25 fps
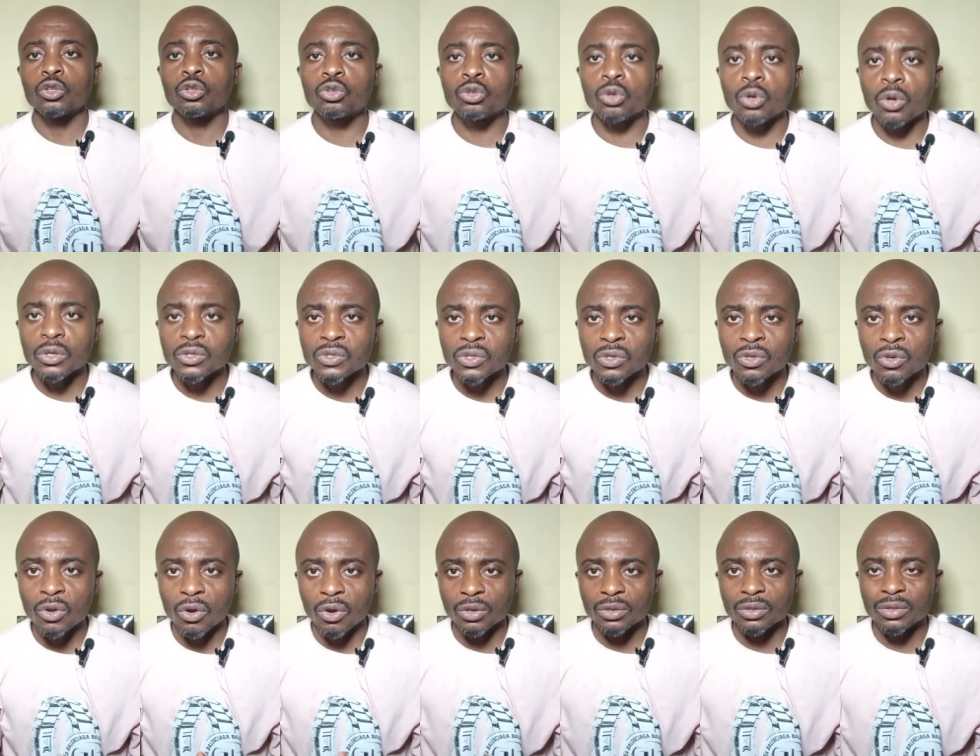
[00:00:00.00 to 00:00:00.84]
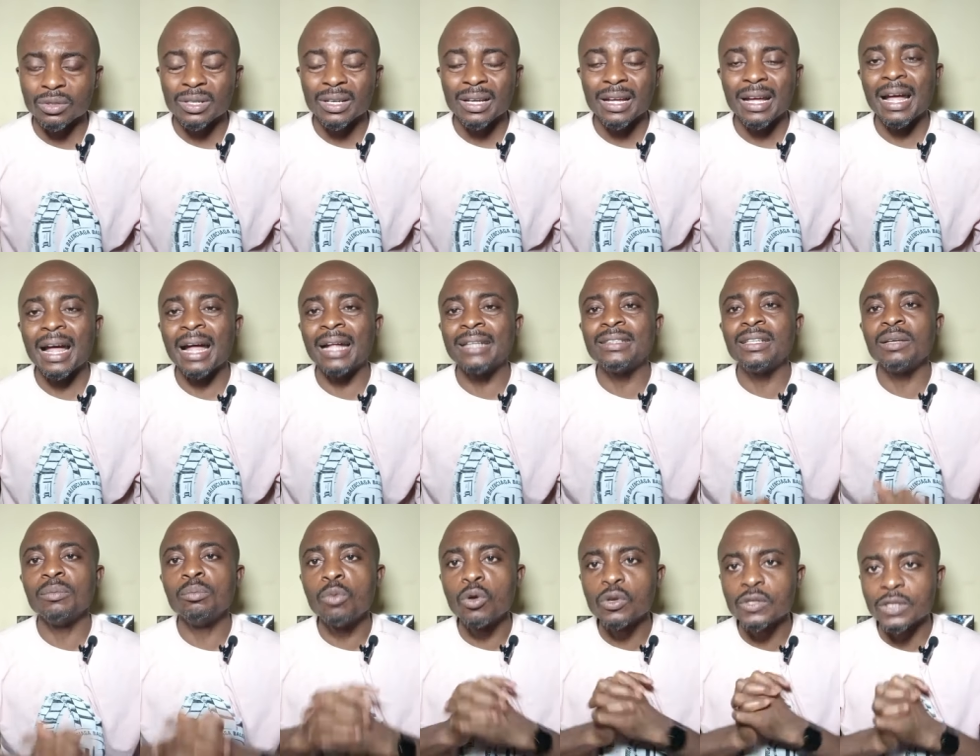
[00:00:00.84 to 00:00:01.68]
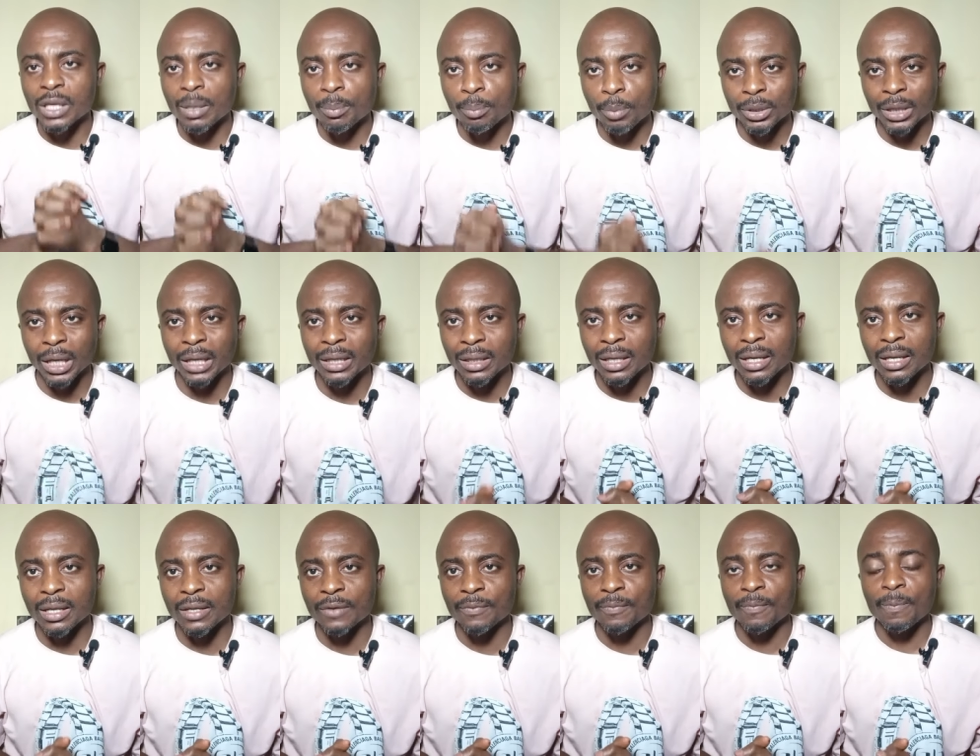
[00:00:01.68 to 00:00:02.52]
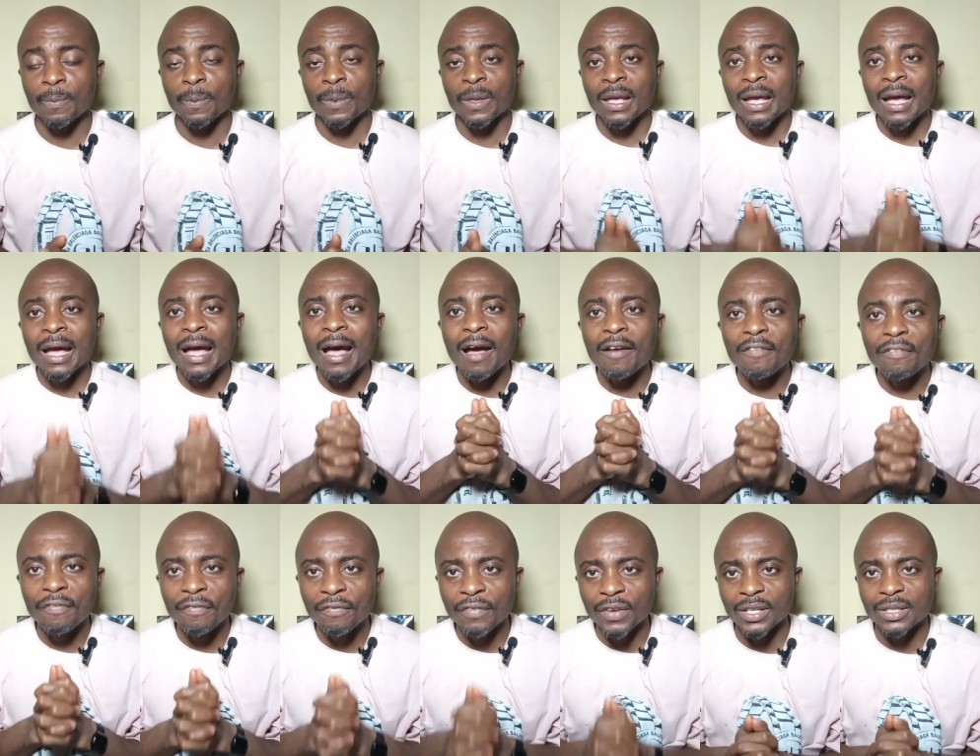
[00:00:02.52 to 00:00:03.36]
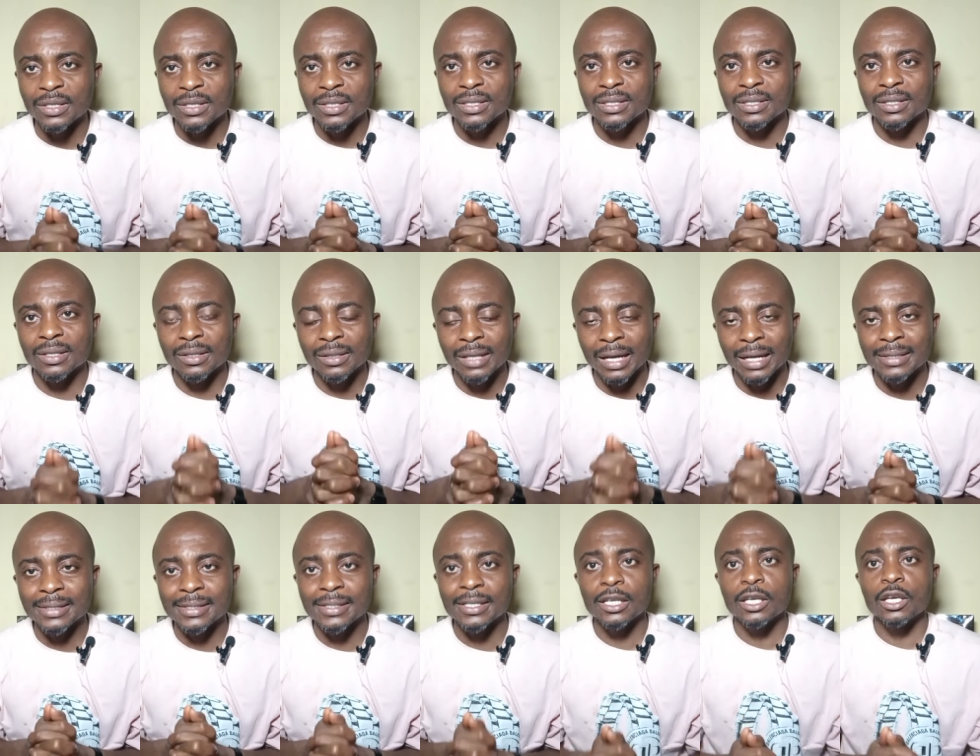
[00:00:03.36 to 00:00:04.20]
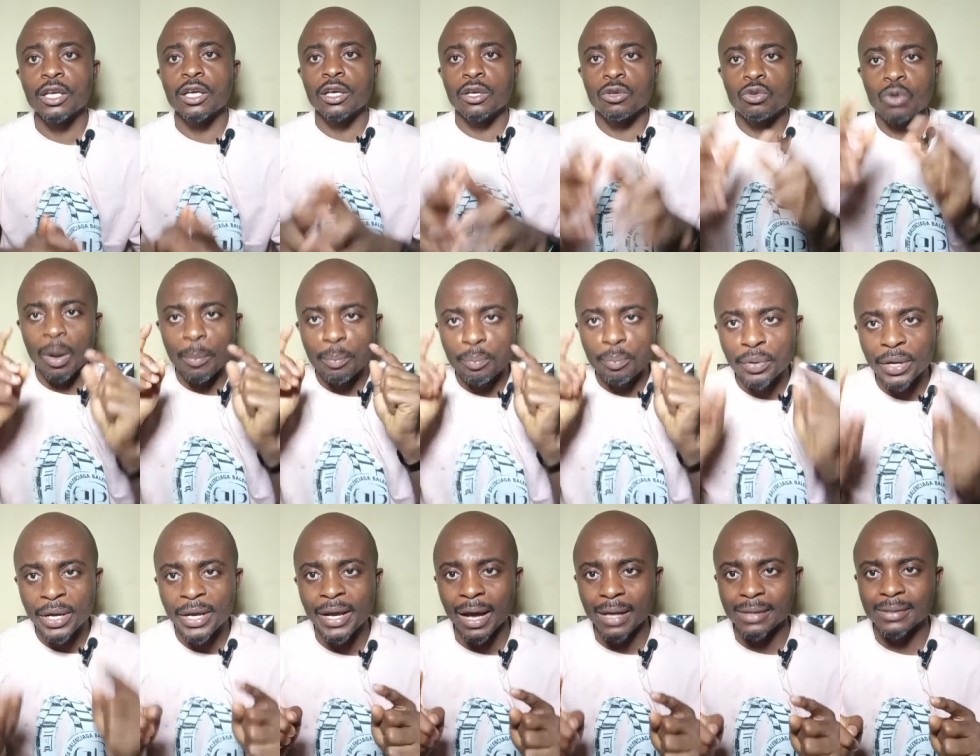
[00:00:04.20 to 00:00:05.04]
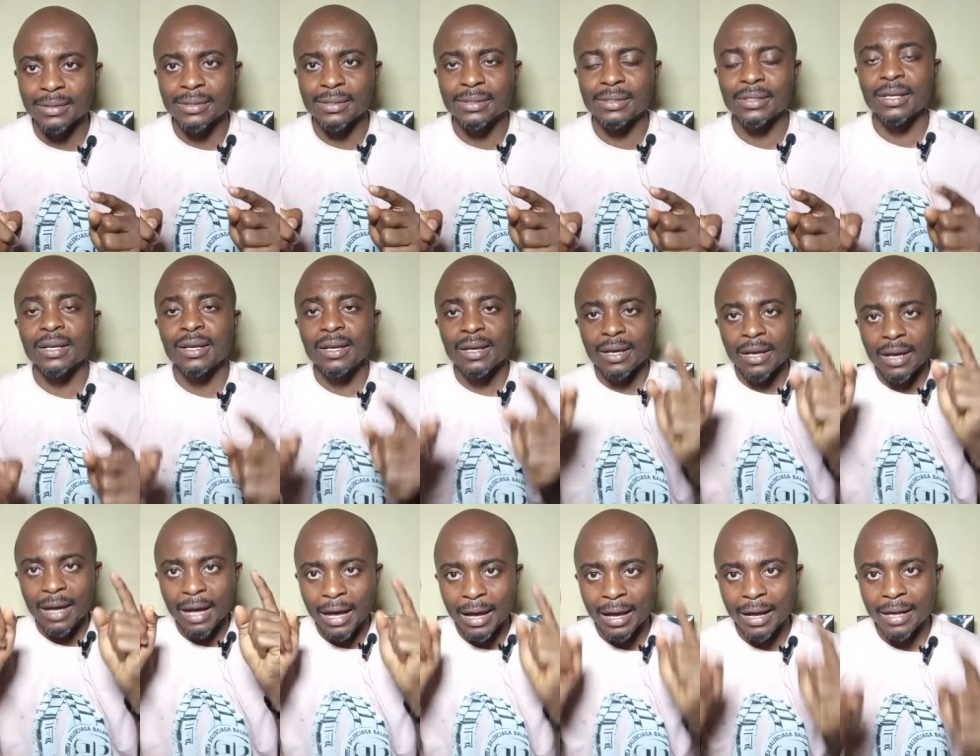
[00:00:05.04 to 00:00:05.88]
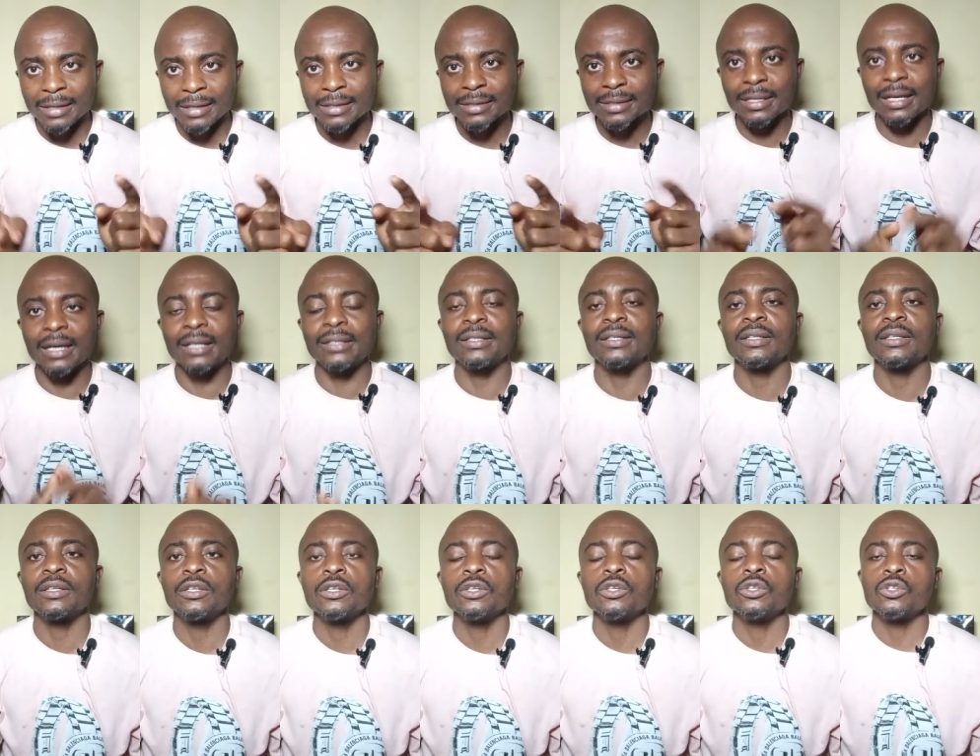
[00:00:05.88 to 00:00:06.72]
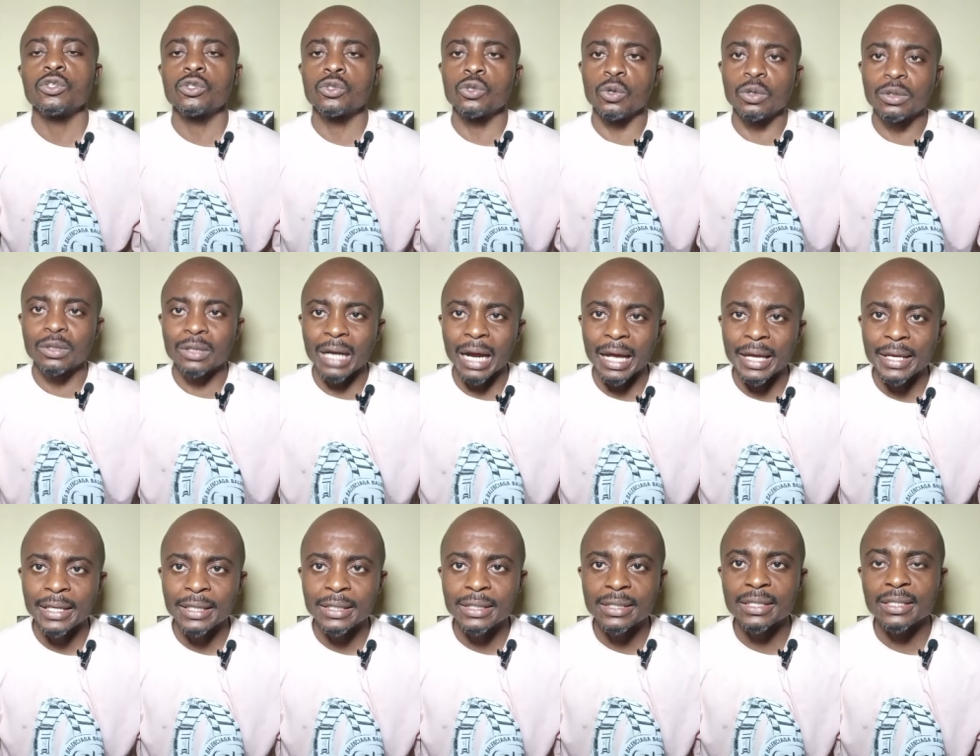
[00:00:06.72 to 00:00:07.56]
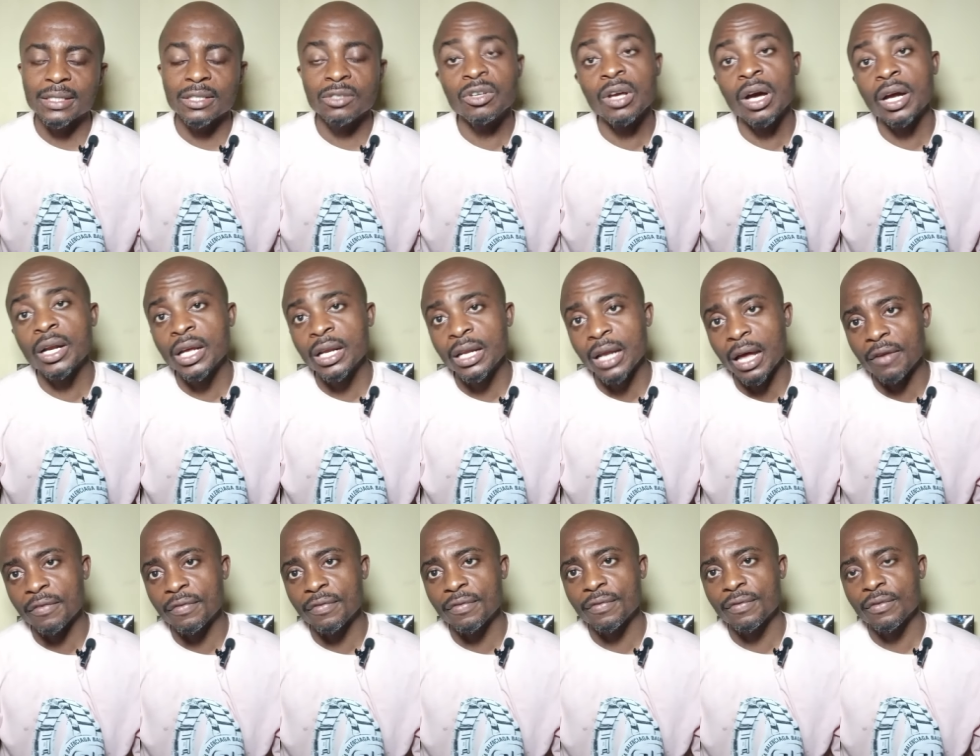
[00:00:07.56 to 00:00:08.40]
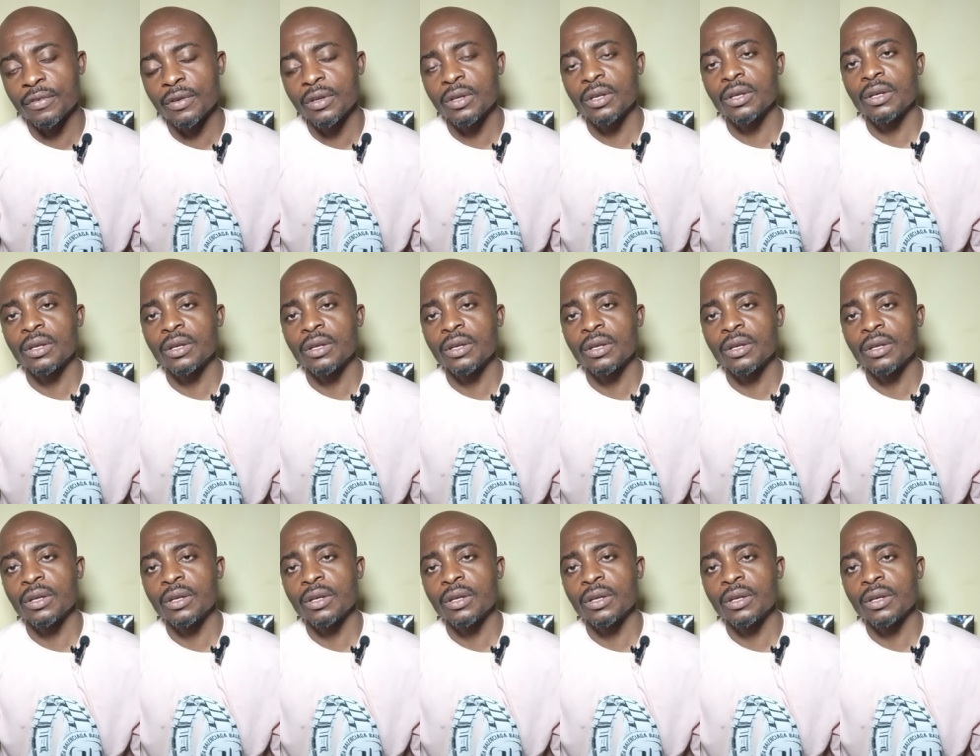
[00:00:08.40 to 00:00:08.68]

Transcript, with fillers: trust god and the most importantly have faith that your prayers are answered so try it in your real life